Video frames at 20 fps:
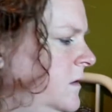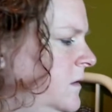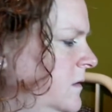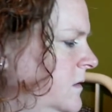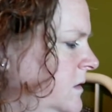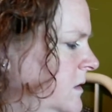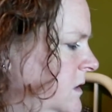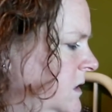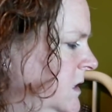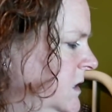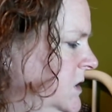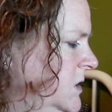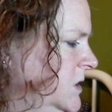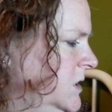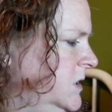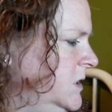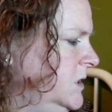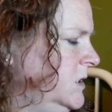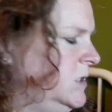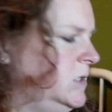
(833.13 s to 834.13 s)

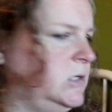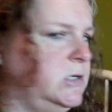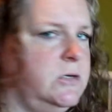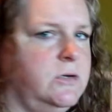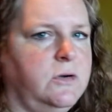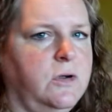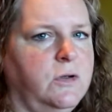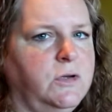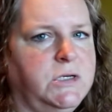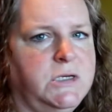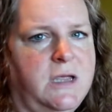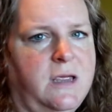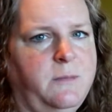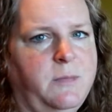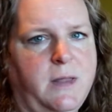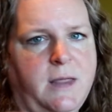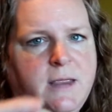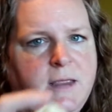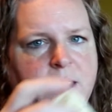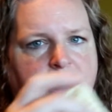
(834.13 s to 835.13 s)
Stitches crochet
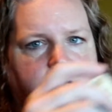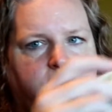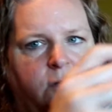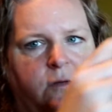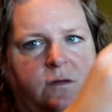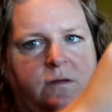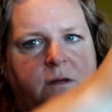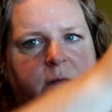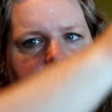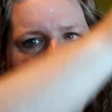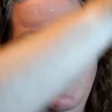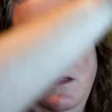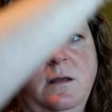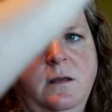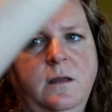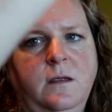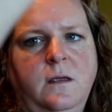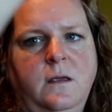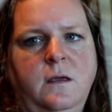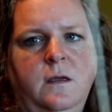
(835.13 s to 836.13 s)
blanket or something.
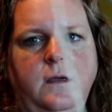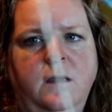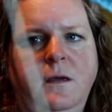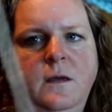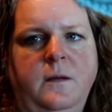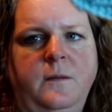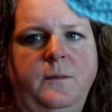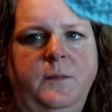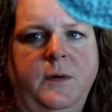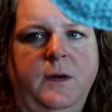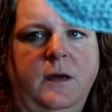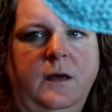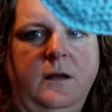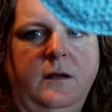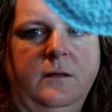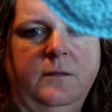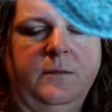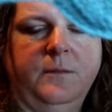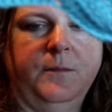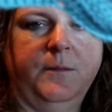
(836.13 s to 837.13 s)
But,
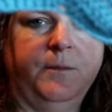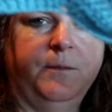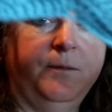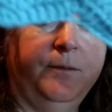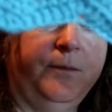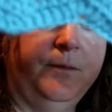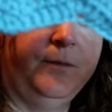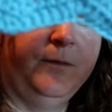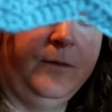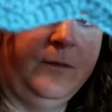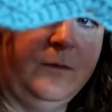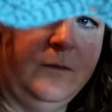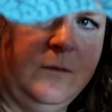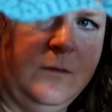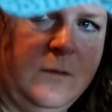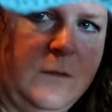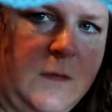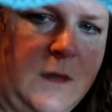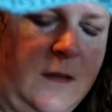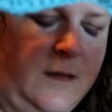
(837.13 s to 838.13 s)

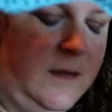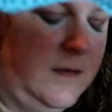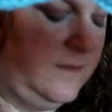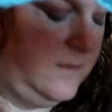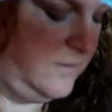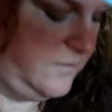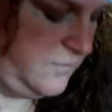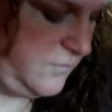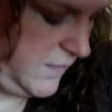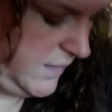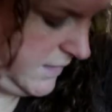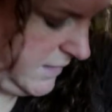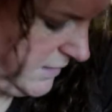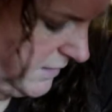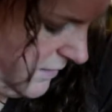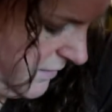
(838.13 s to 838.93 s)
and this is red.